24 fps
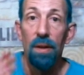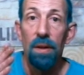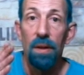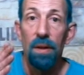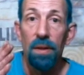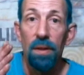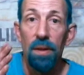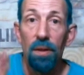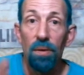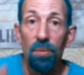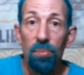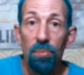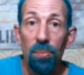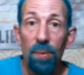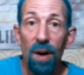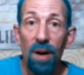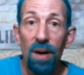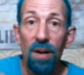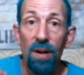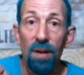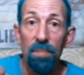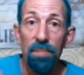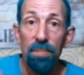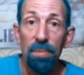The
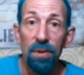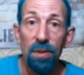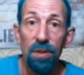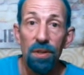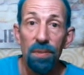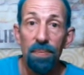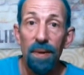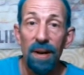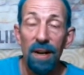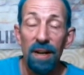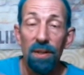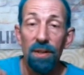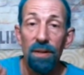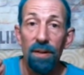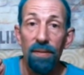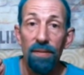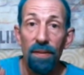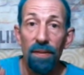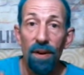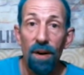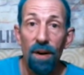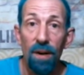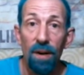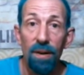wrong perspective
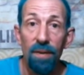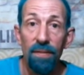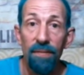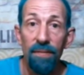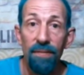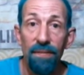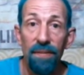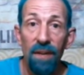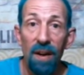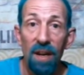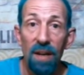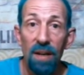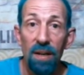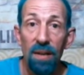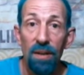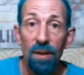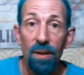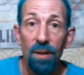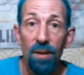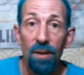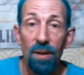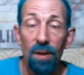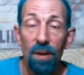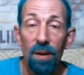on faith
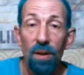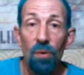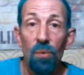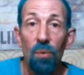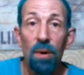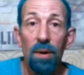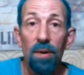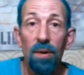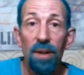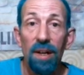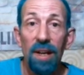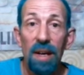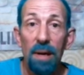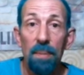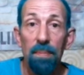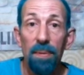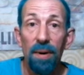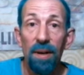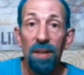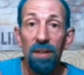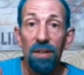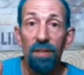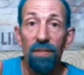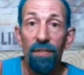will keep
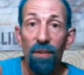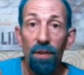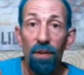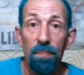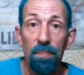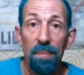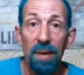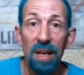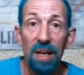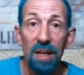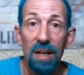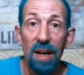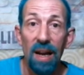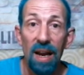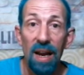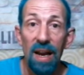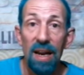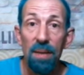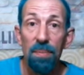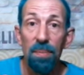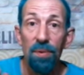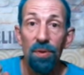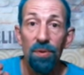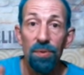us from being
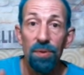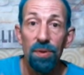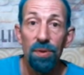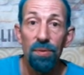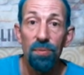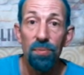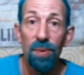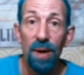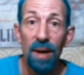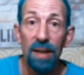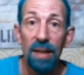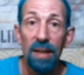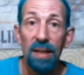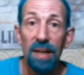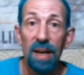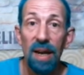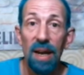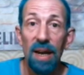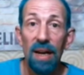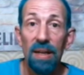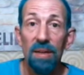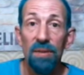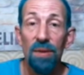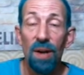able to
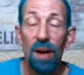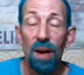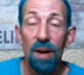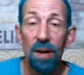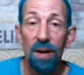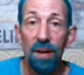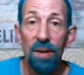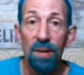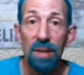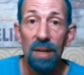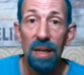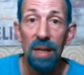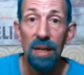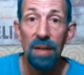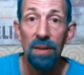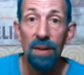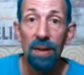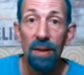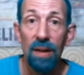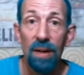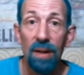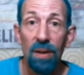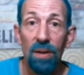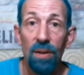recognize our
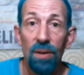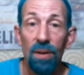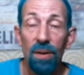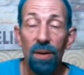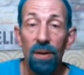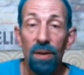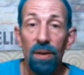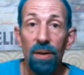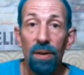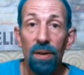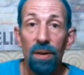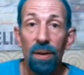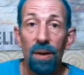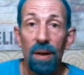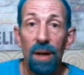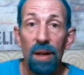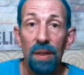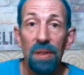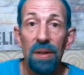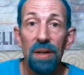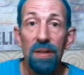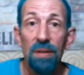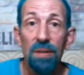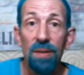healing.
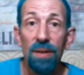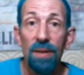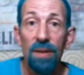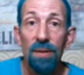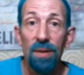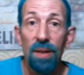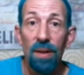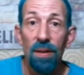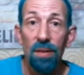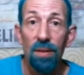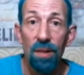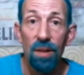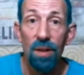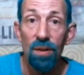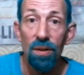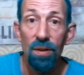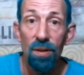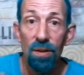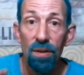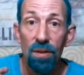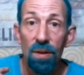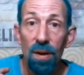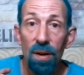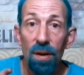This is the
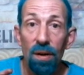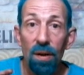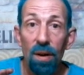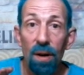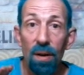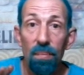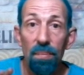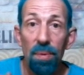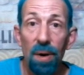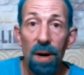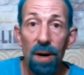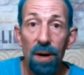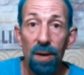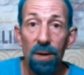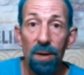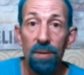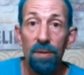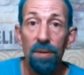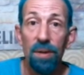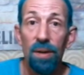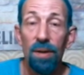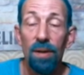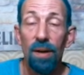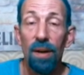third part
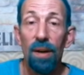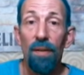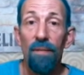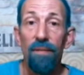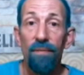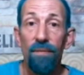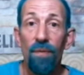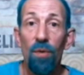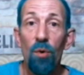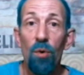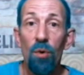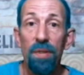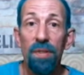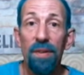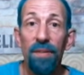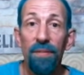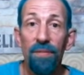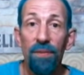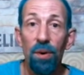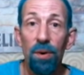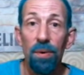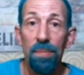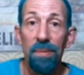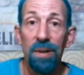for the
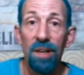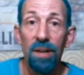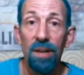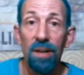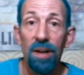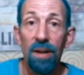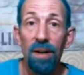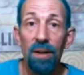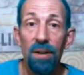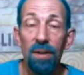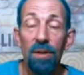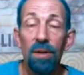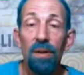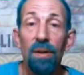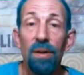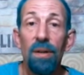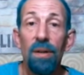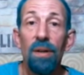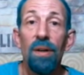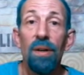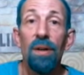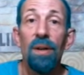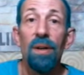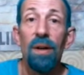formula
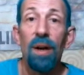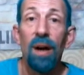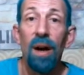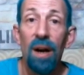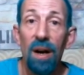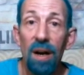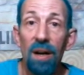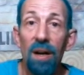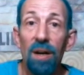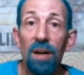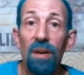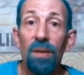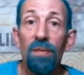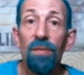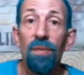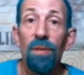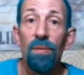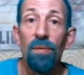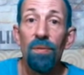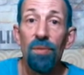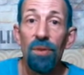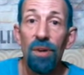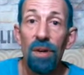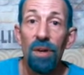of
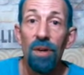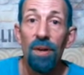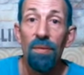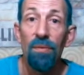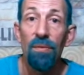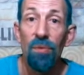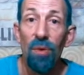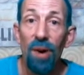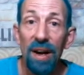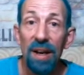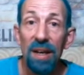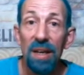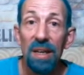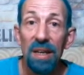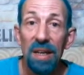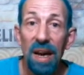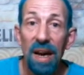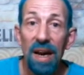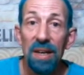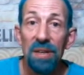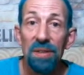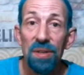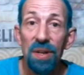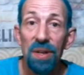re
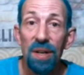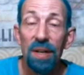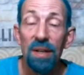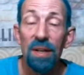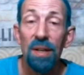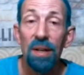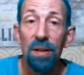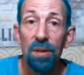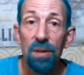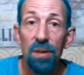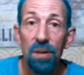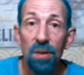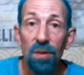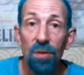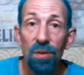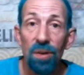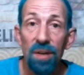recognizing your